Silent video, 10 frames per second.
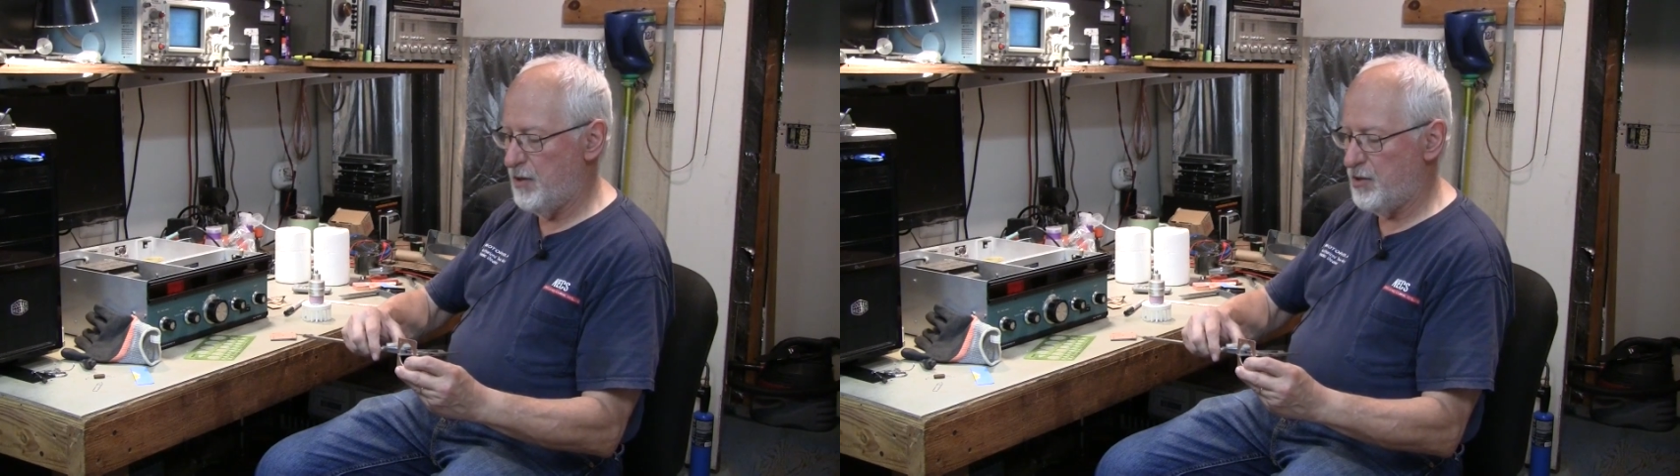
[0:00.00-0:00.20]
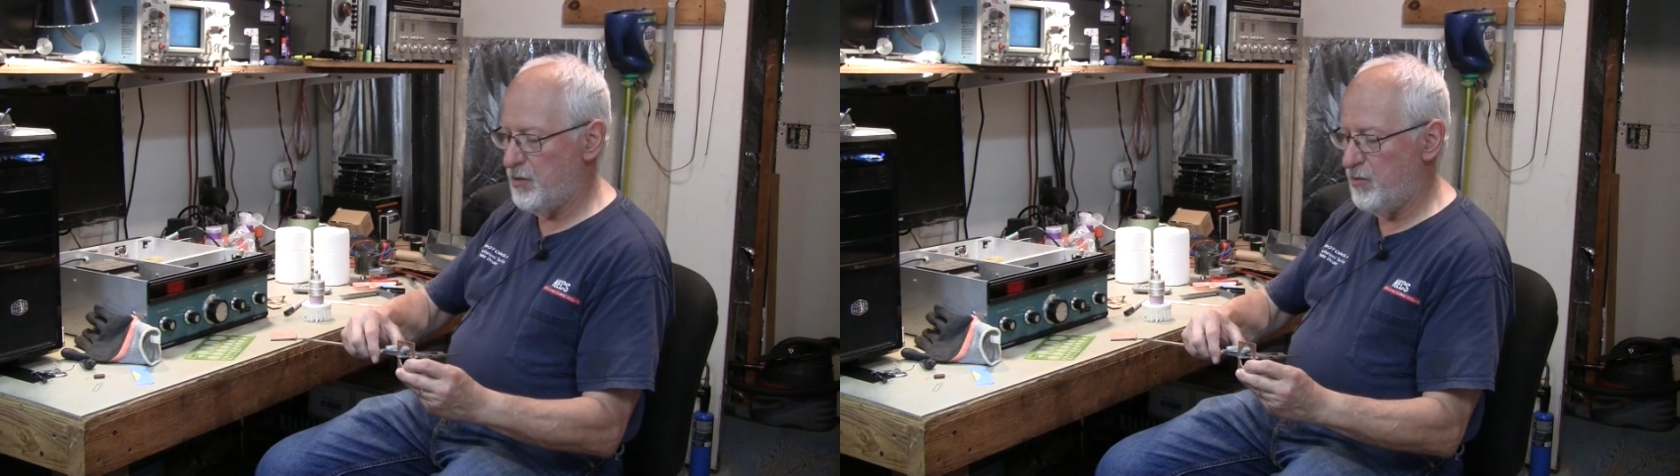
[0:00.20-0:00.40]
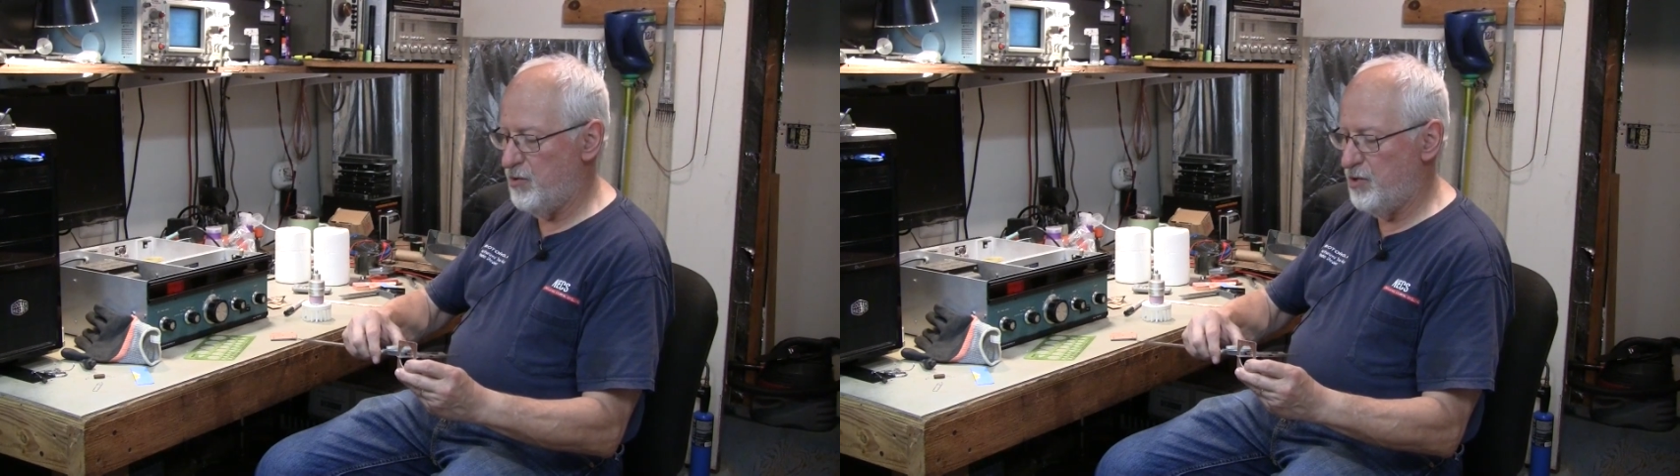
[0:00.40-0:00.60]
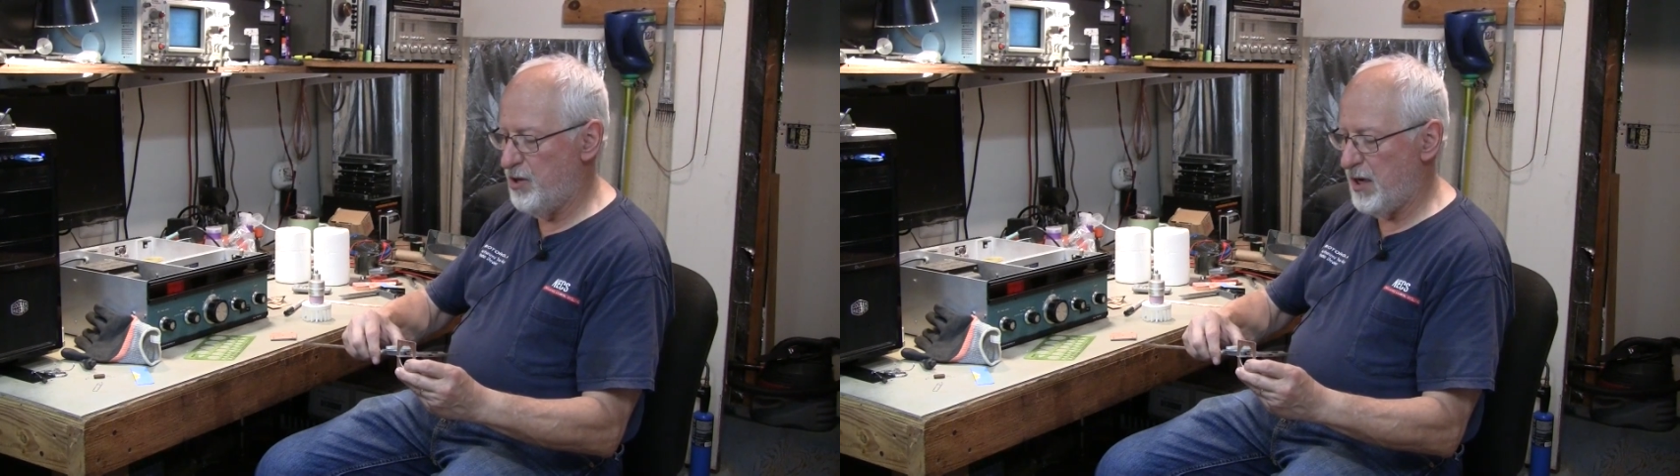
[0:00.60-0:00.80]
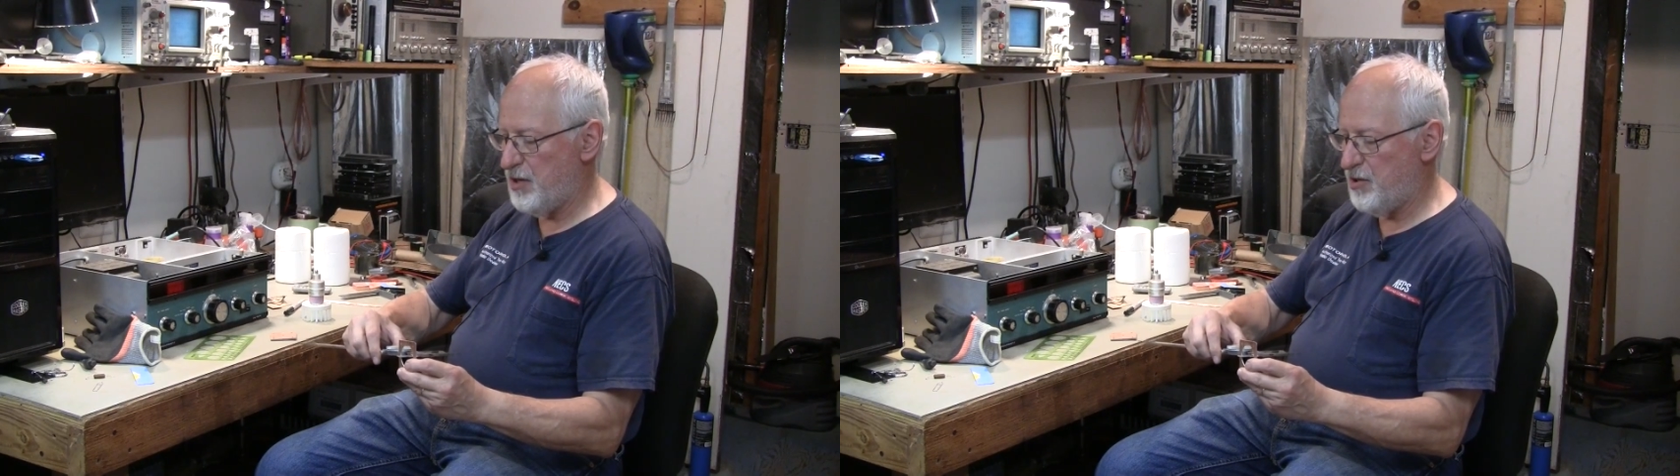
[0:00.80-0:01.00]
So
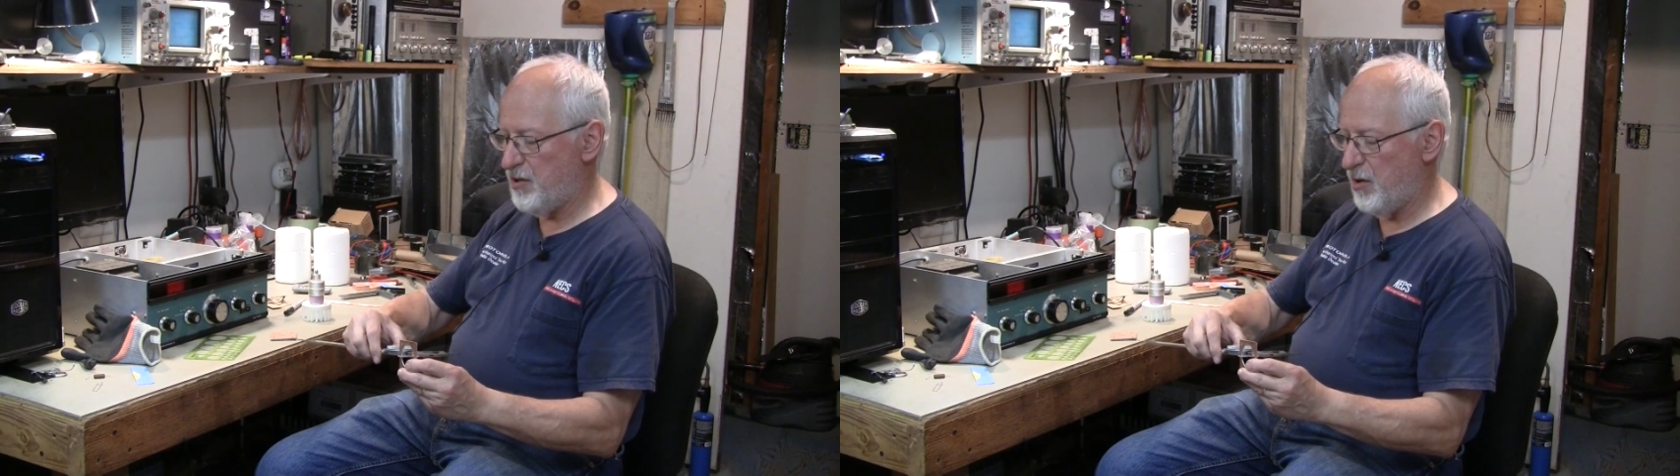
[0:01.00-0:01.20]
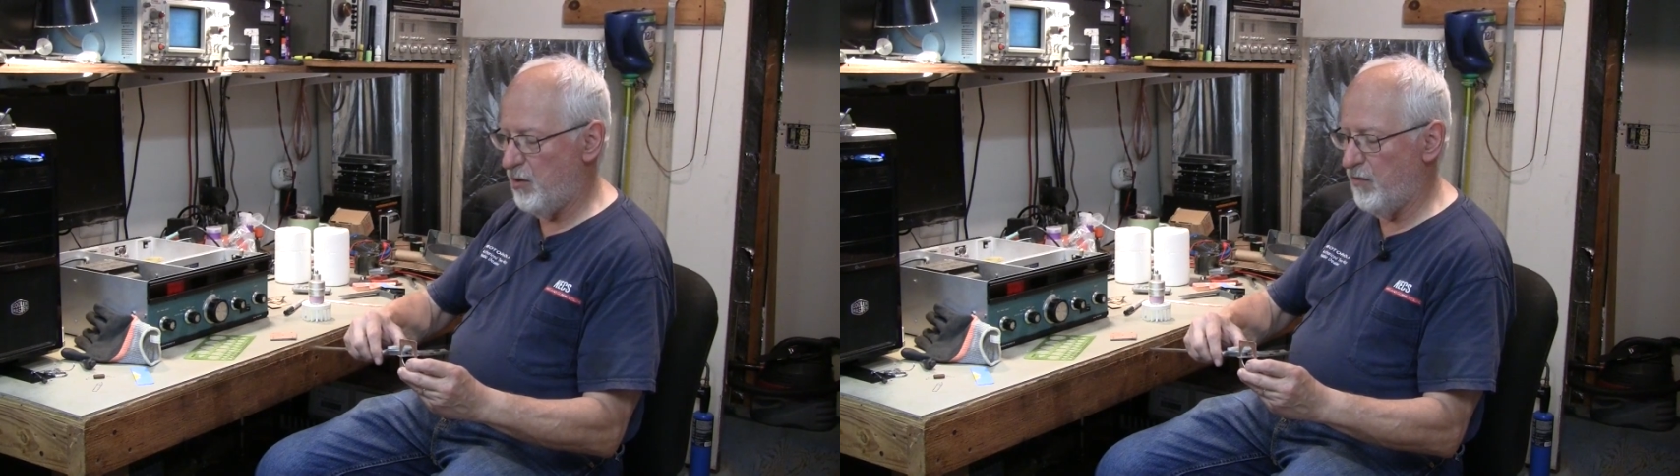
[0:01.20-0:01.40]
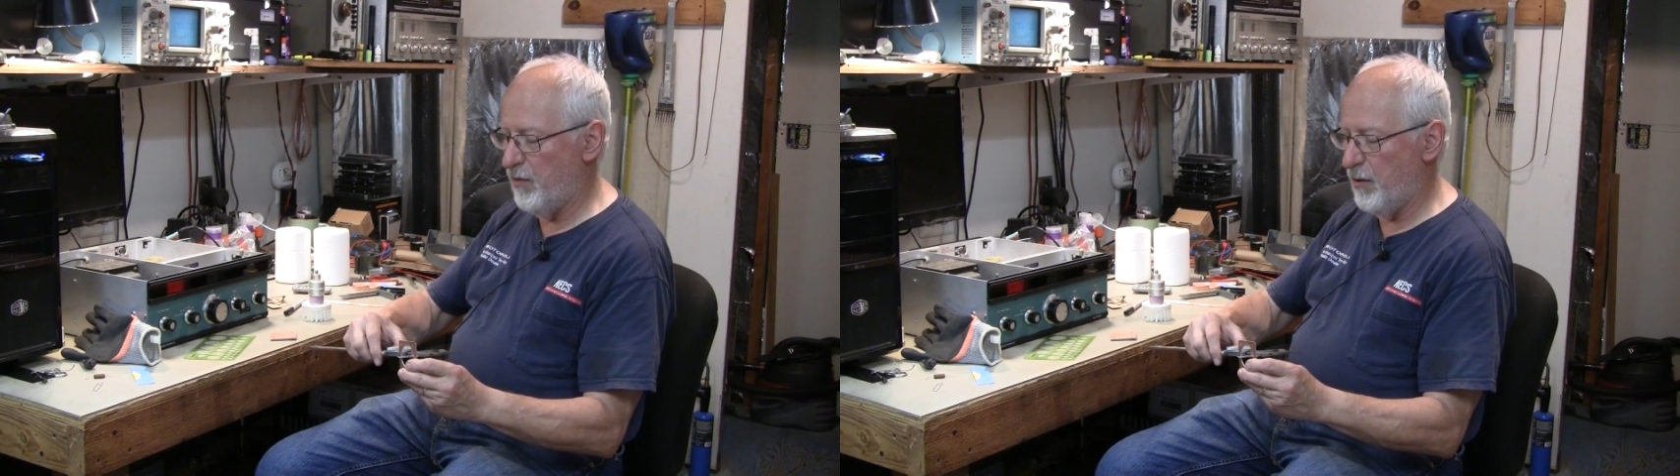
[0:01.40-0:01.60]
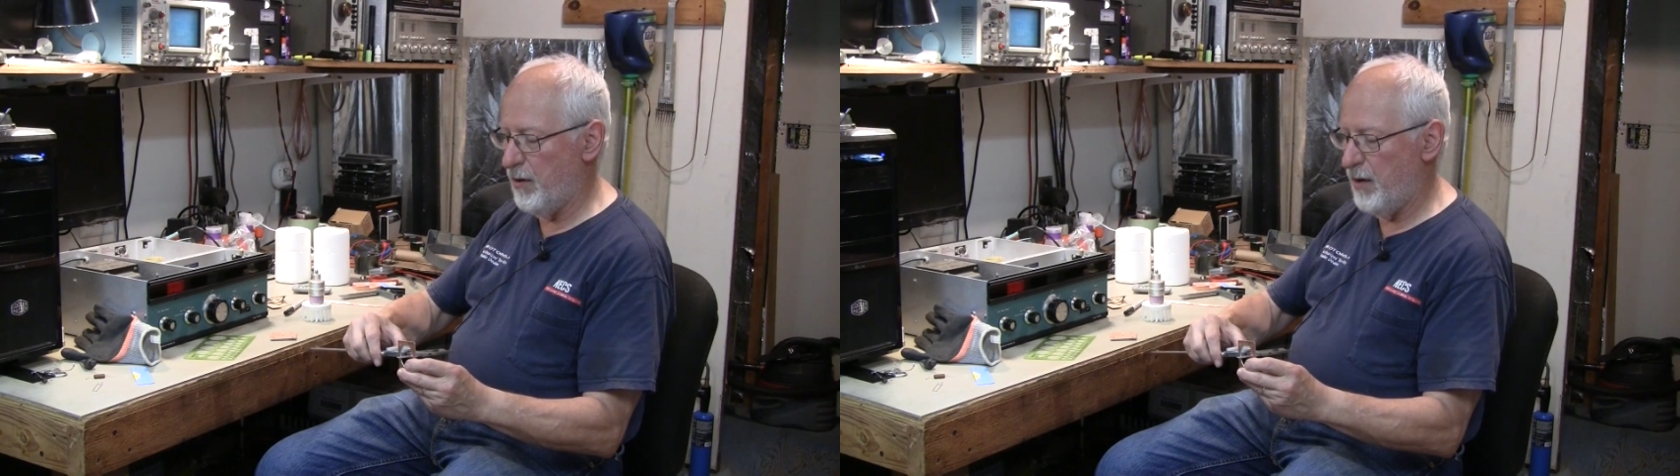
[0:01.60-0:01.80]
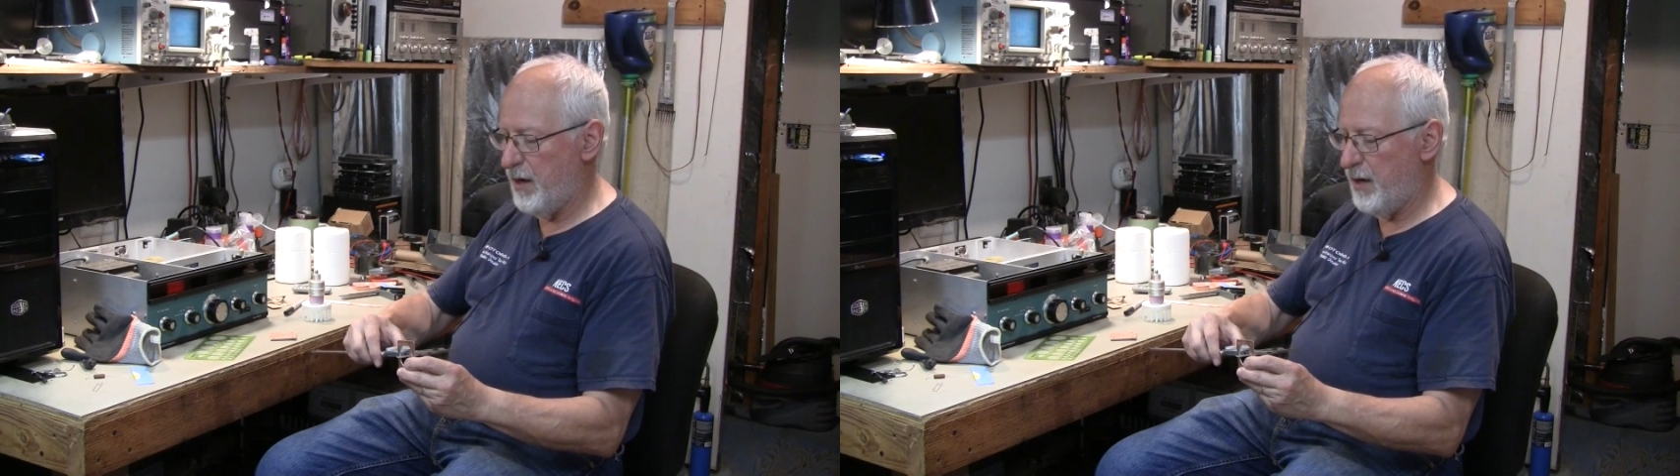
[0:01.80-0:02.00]
just over